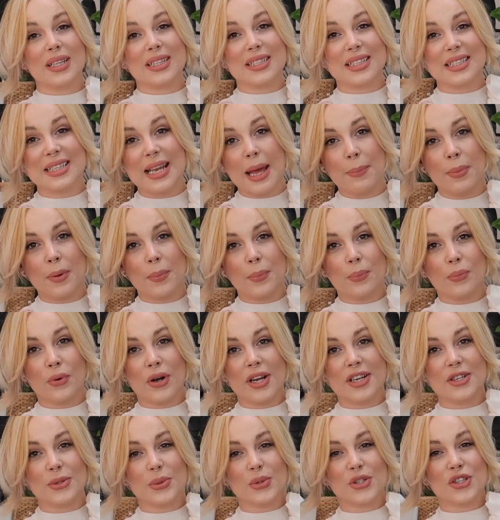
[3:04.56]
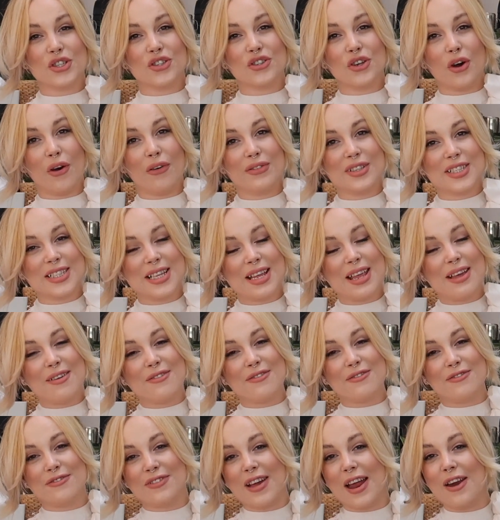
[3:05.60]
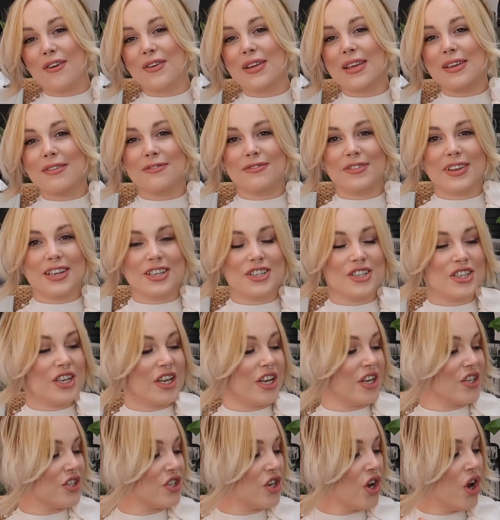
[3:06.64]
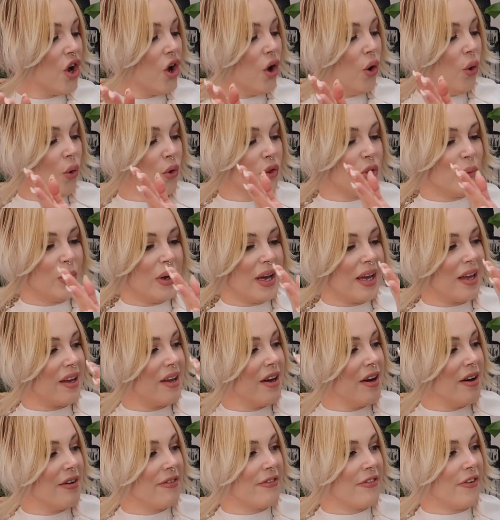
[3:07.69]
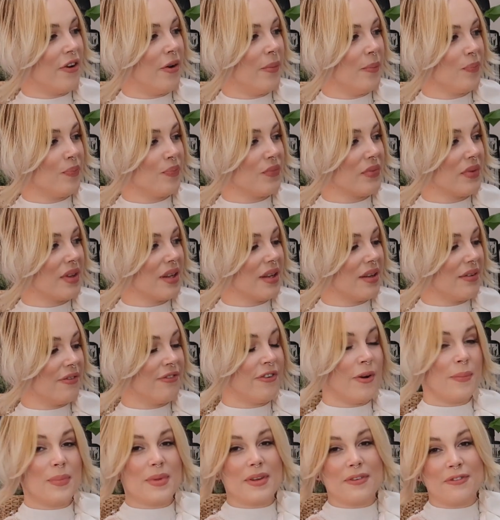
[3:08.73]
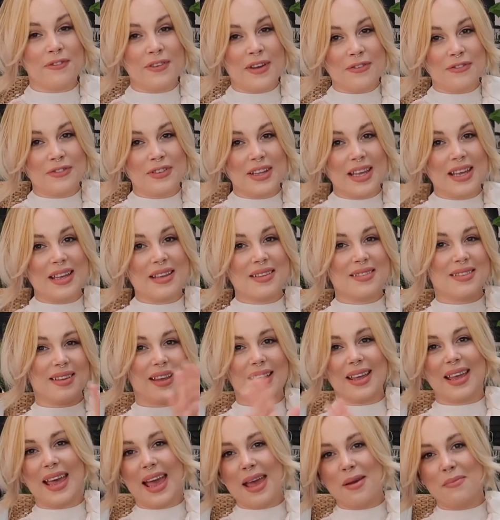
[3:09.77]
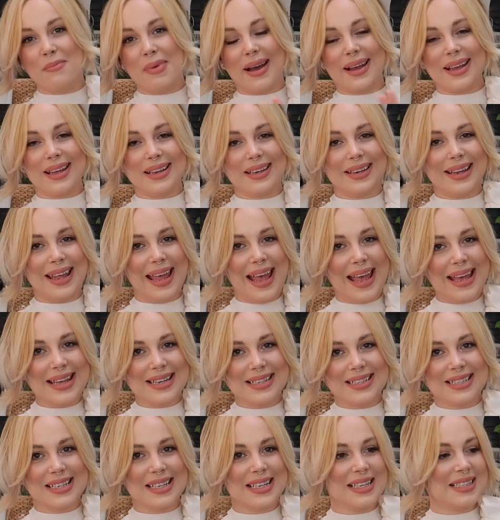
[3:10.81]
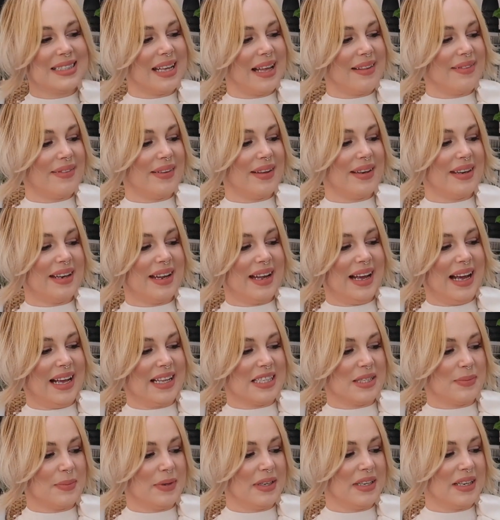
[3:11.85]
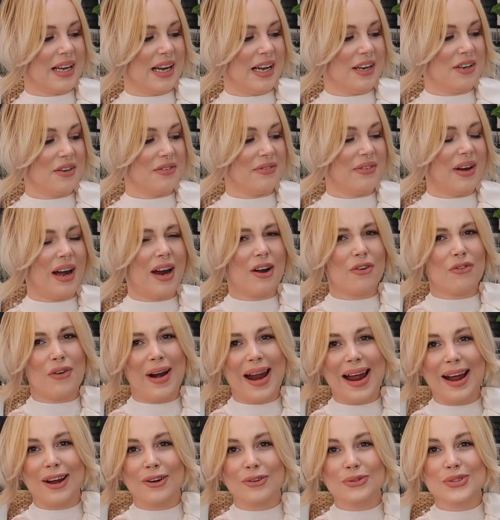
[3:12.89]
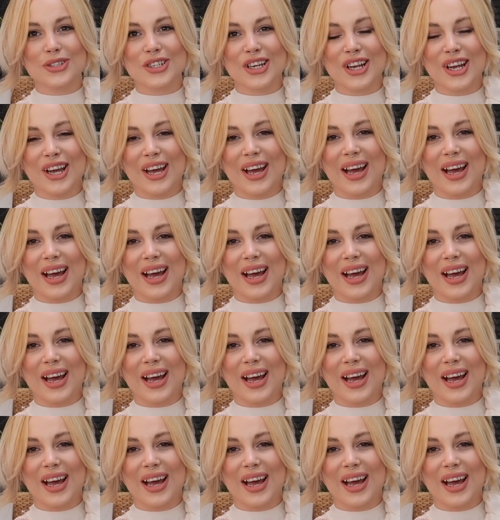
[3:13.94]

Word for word: it's leopard print, which is obviously very vintage, all the way from the 50s. It came back in the 80s, and then it has been kind of around